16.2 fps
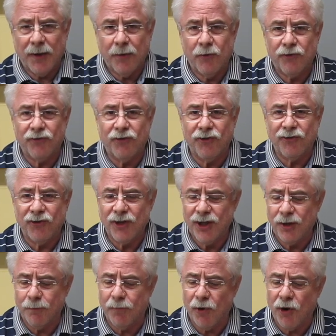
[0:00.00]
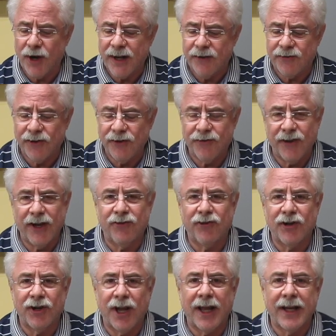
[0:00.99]
It was just a little burning
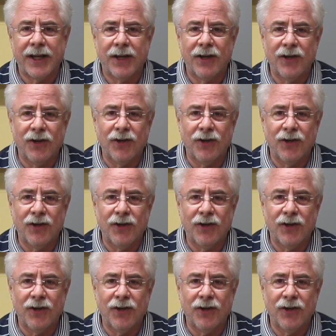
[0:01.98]
sensation, like,